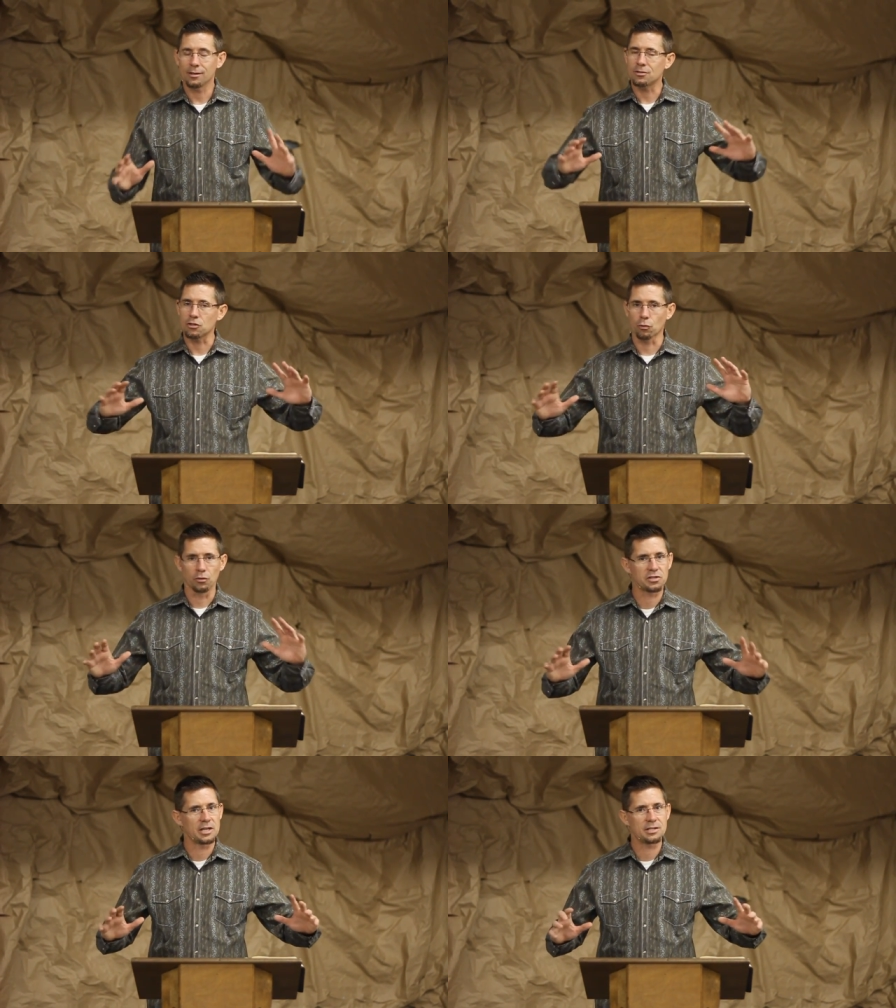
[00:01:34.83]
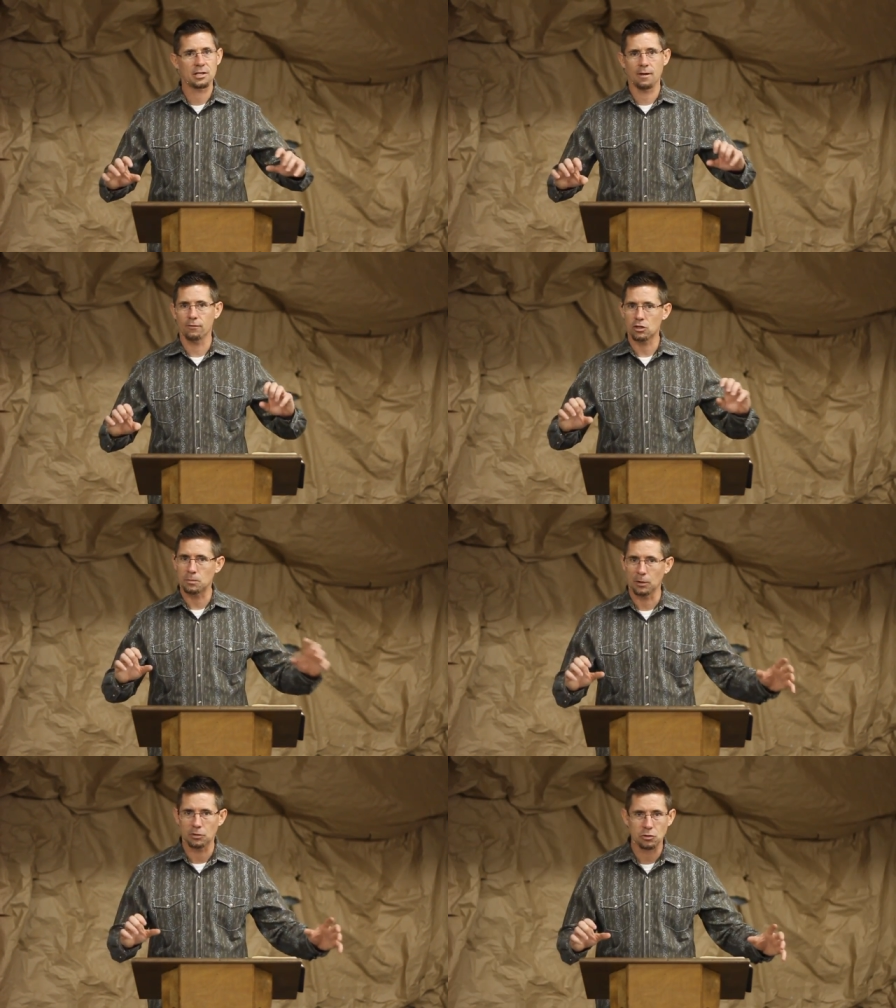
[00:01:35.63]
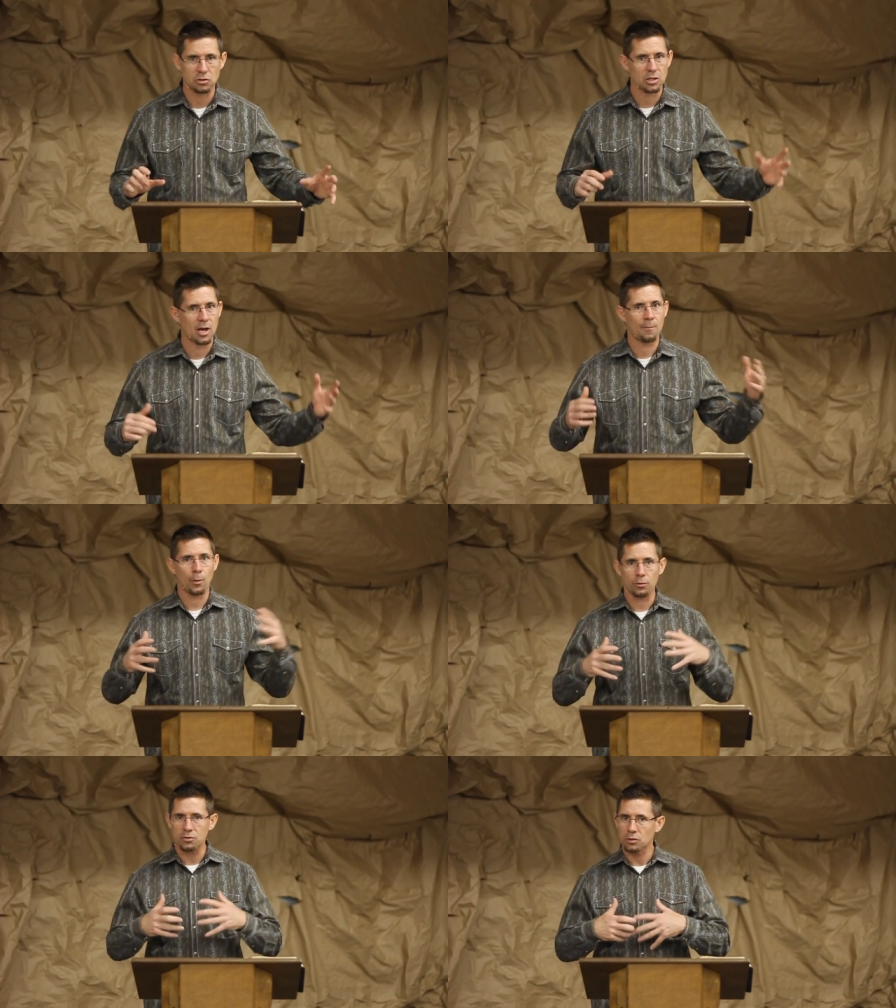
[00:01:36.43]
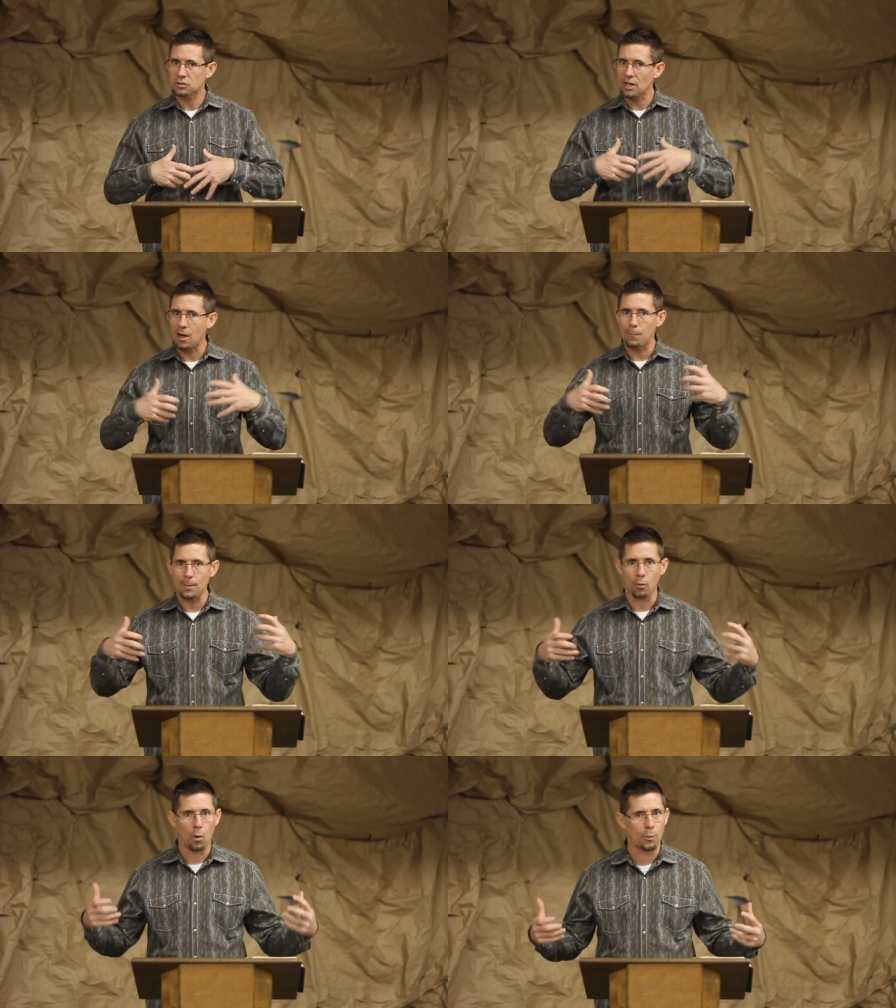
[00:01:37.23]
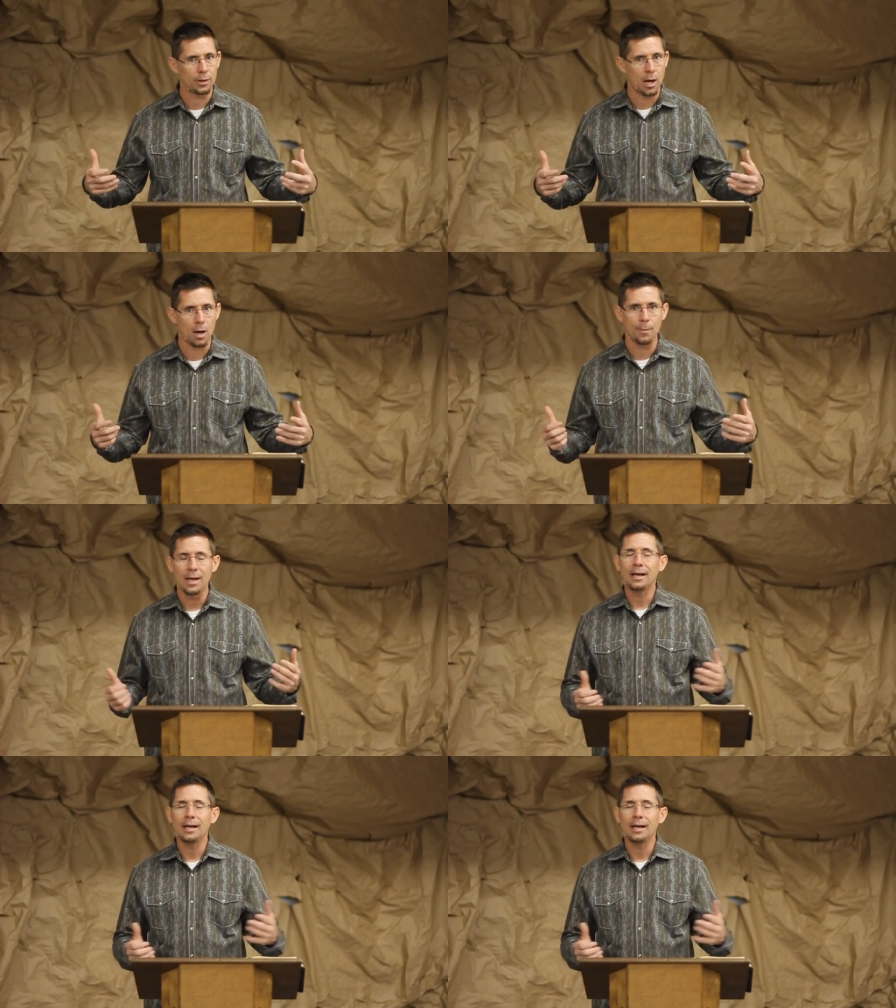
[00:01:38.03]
It's just real sensitive. The spiritual stuff, personal stuff, people open up.